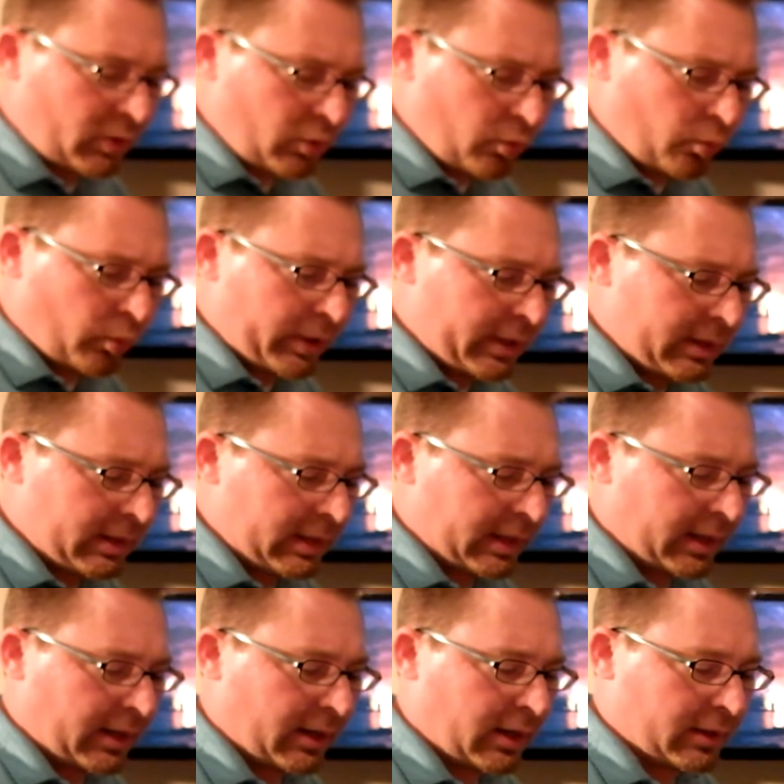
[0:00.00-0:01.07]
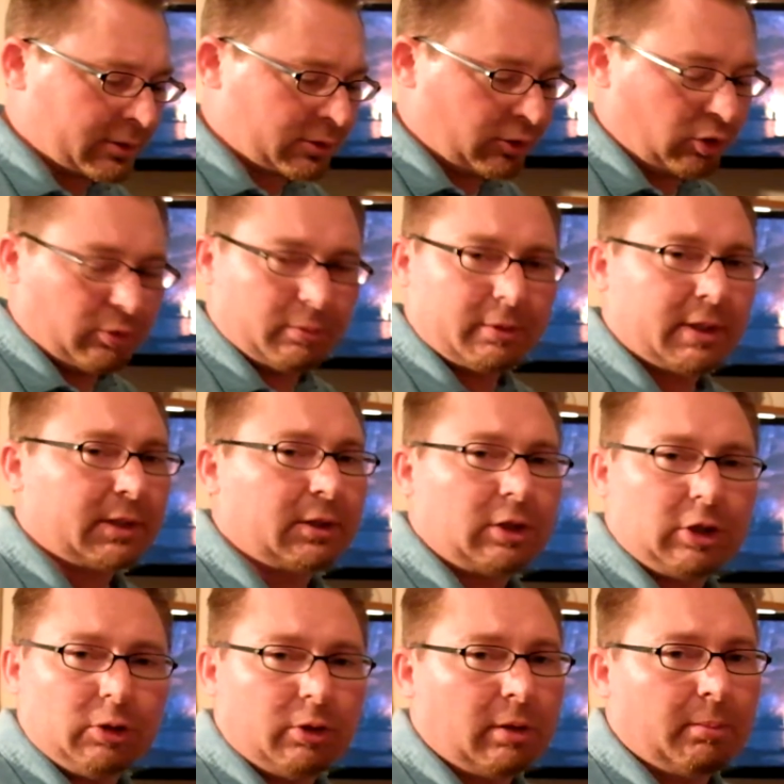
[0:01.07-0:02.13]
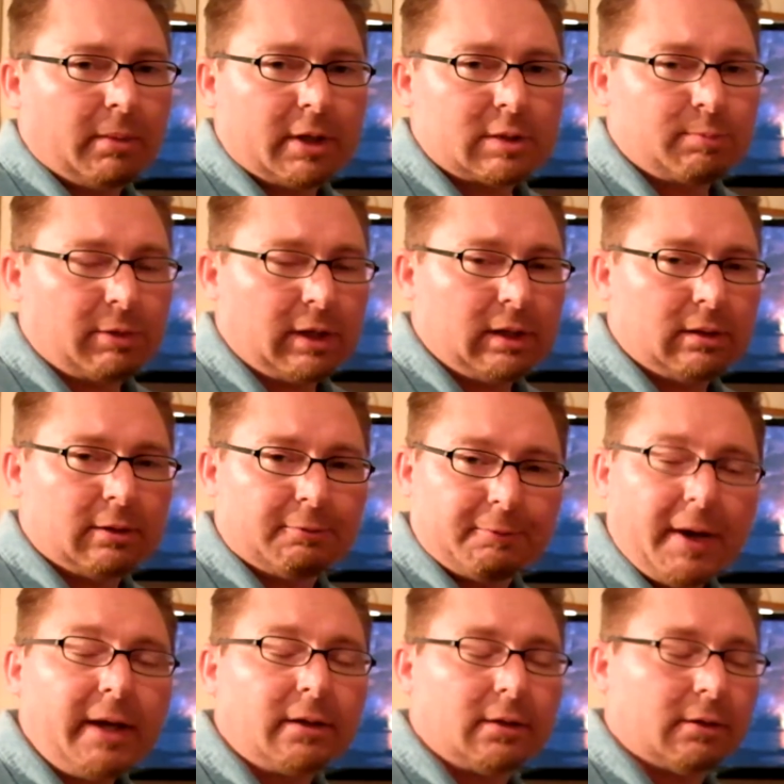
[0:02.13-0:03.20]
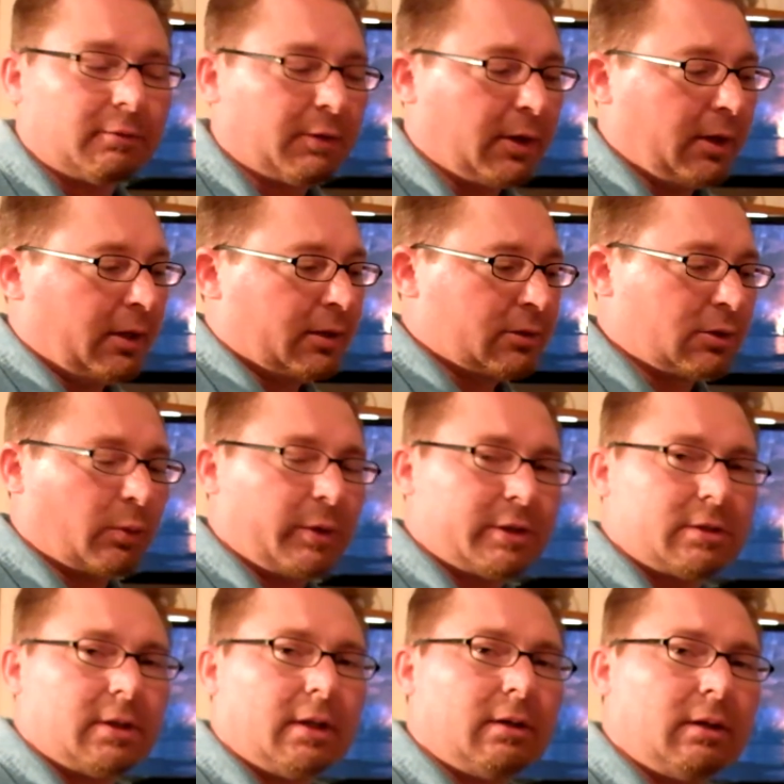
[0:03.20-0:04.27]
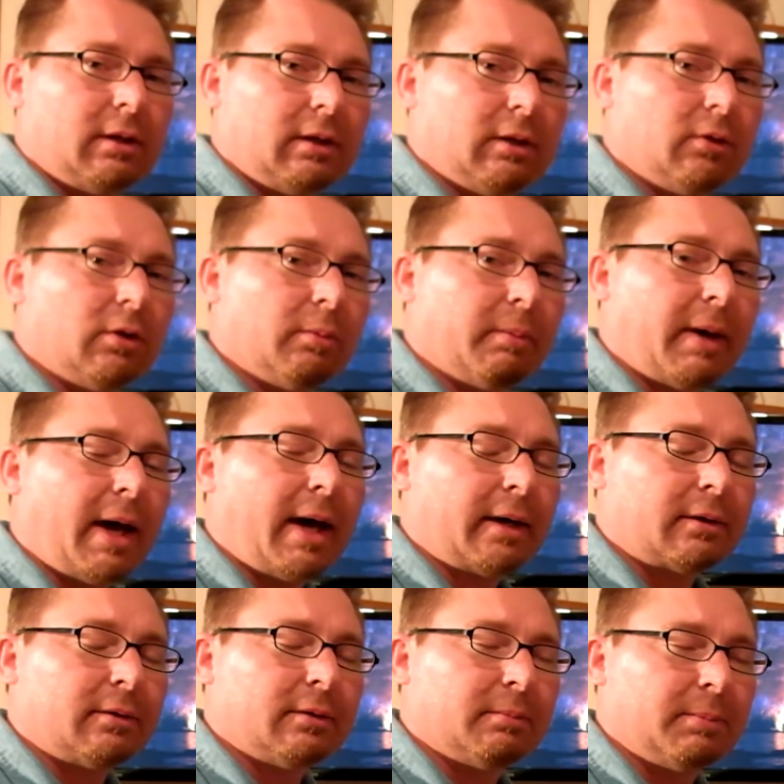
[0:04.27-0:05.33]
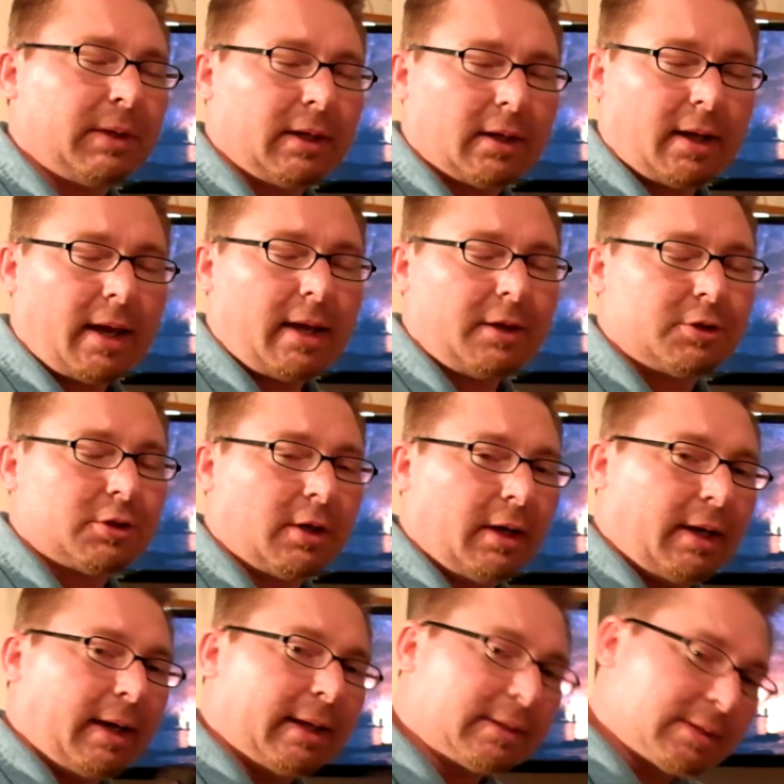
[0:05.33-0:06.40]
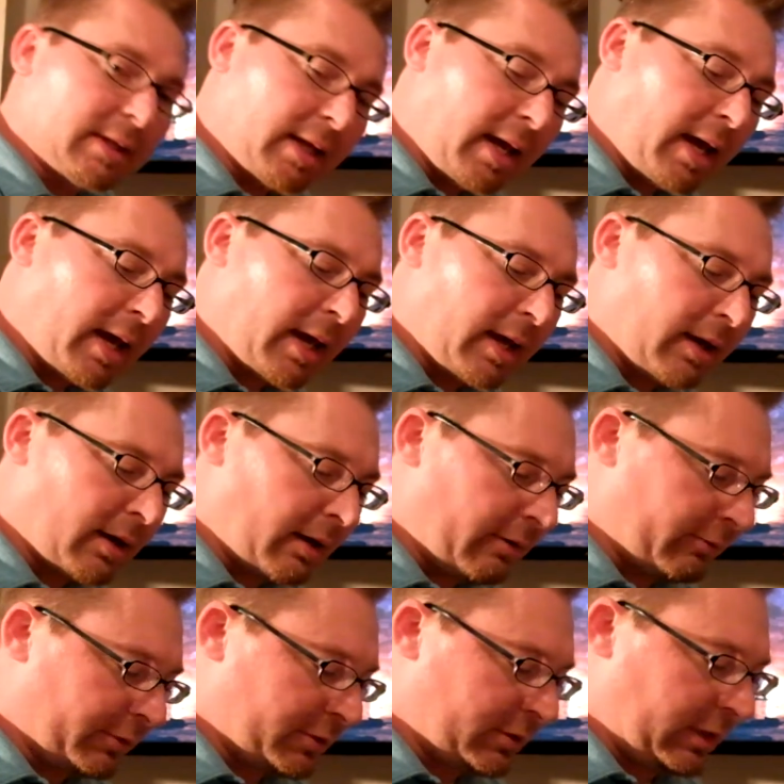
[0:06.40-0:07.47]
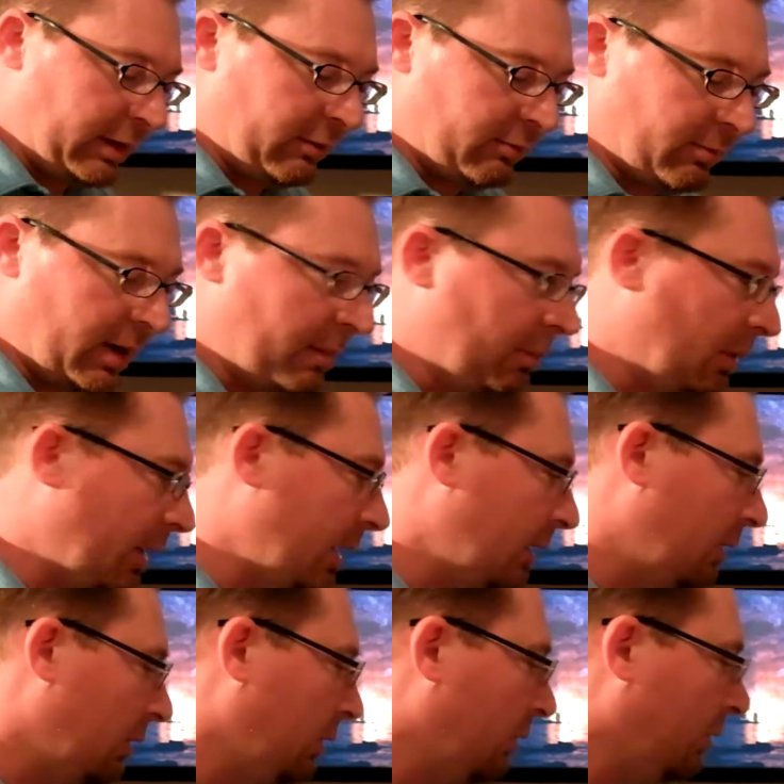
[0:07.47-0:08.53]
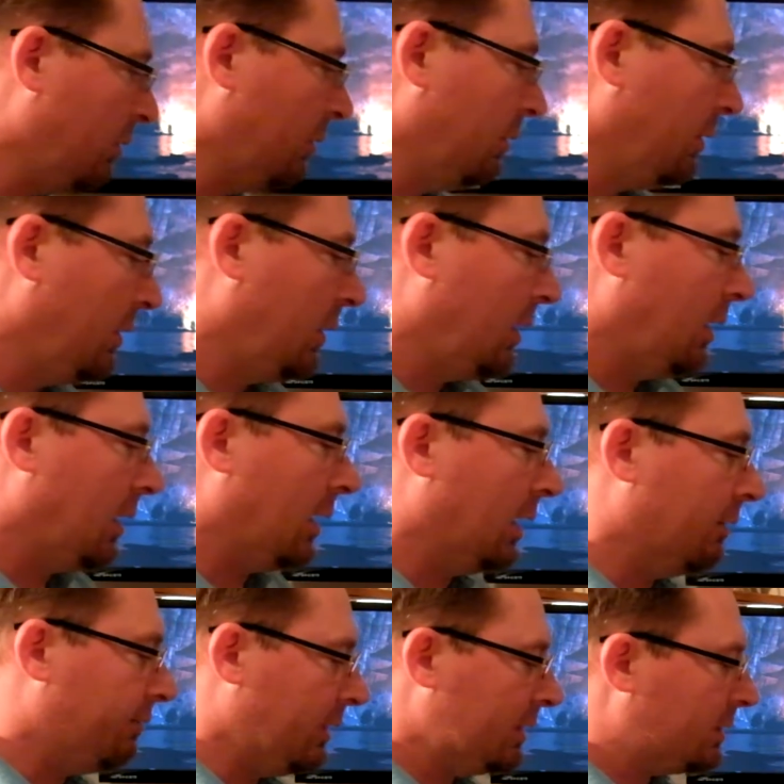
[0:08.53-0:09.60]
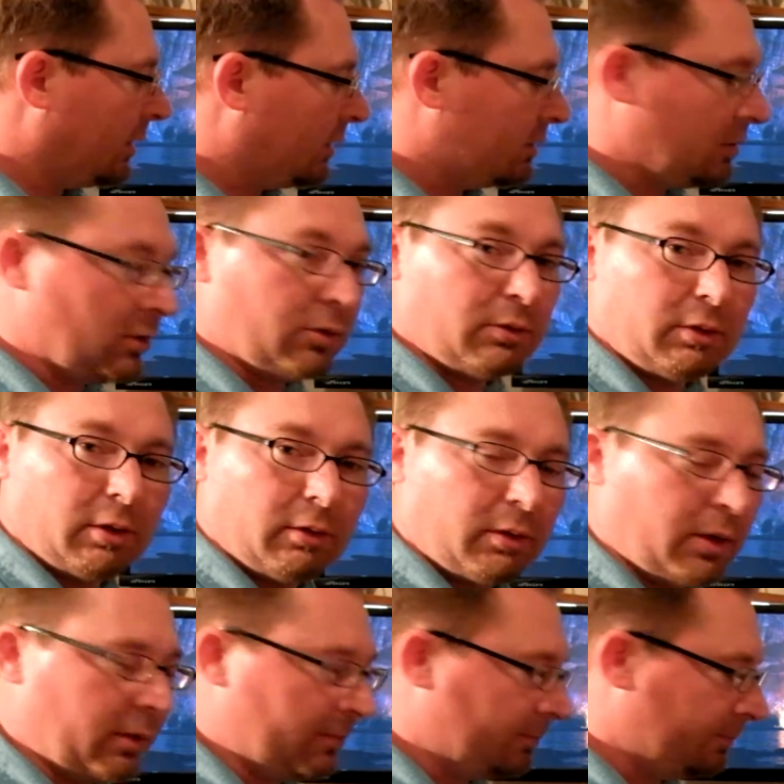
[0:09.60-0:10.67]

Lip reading: we assumed that the unit must be defective. So we sent the unit back to B&H, and today I've received my brand new V6II unit